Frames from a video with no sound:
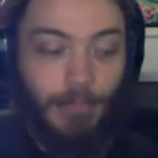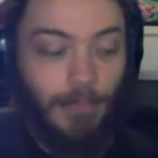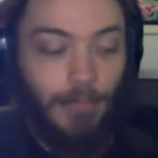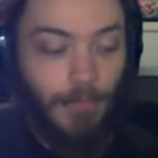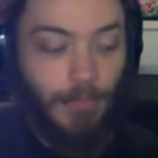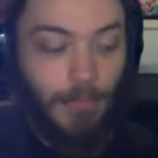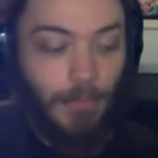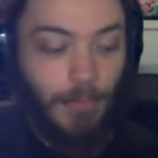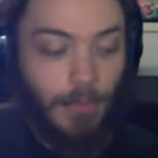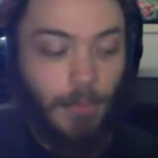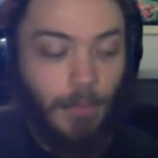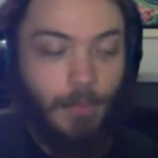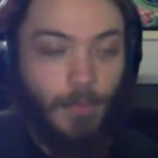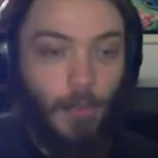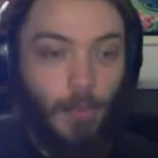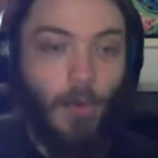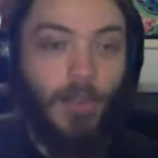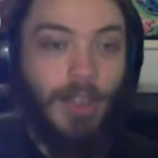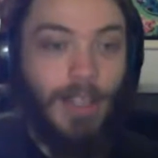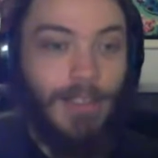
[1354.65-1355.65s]
It's
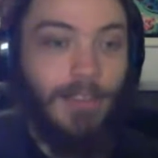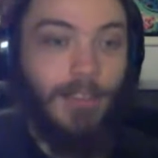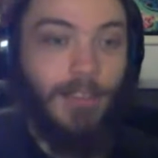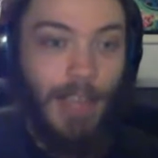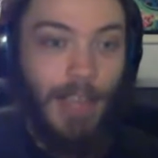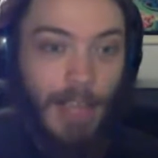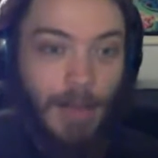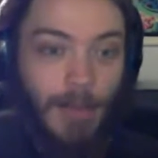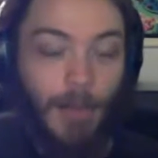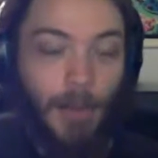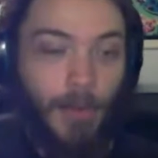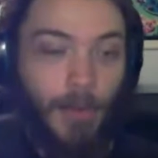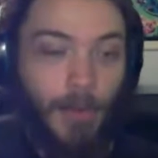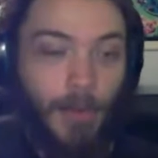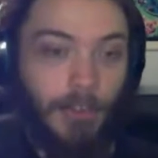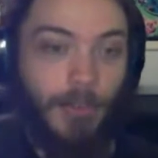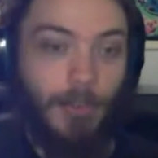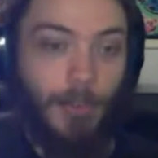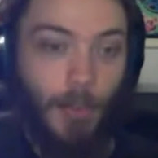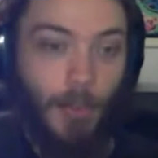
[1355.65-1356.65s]
more or less the same
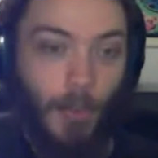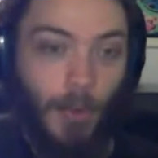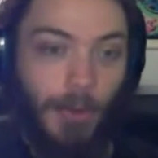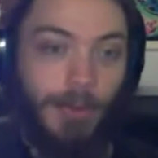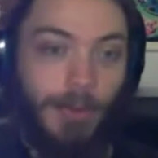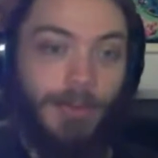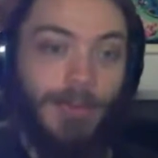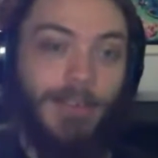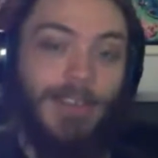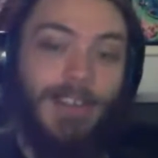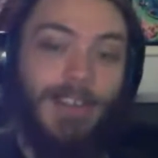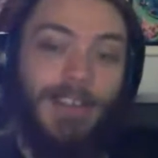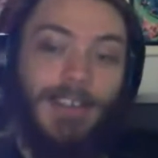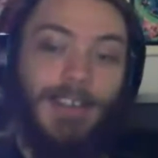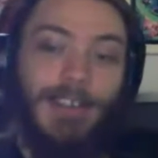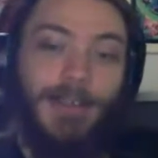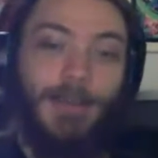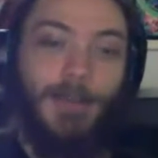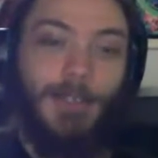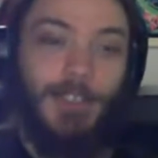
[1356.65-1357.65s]
across the board,
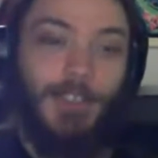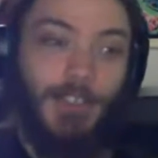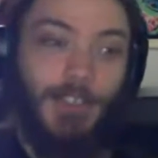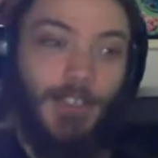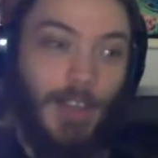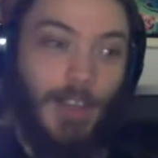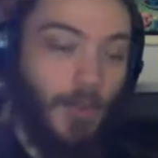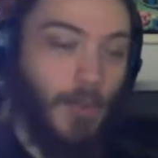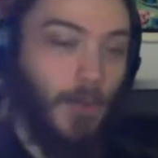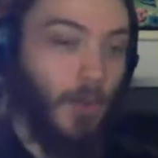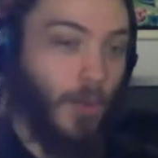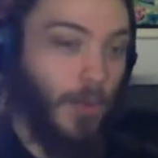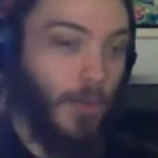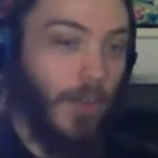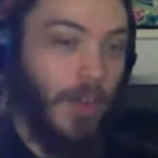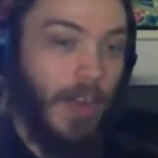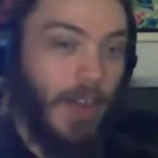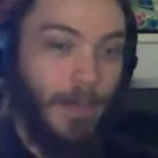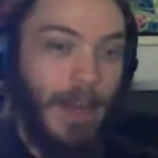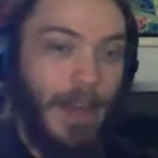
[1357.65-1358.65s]
which is another cool
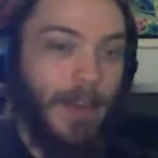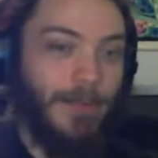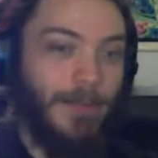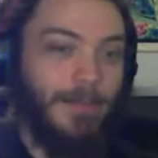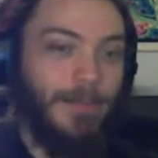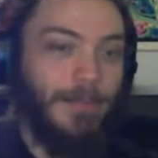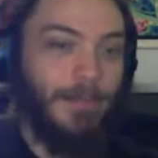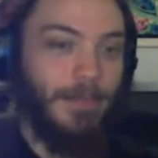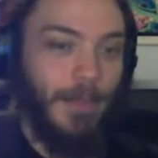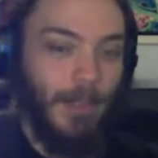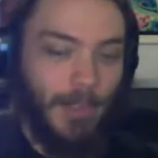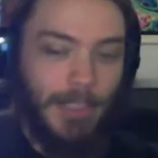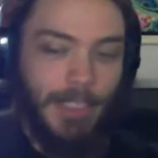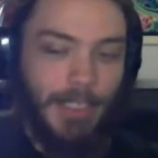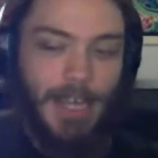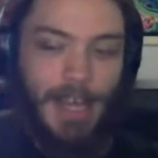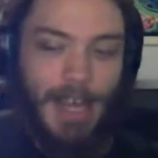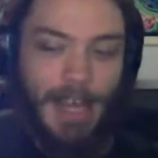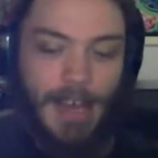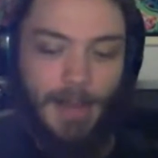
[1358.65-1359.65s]
thing about
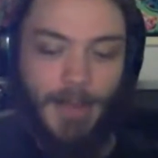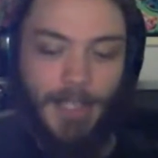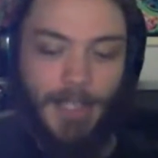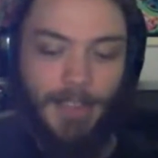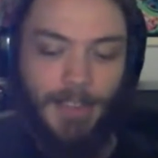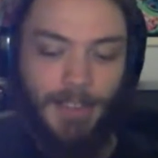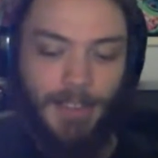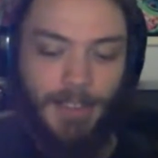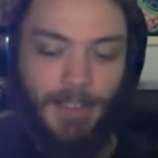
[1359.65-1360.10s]
building hobbies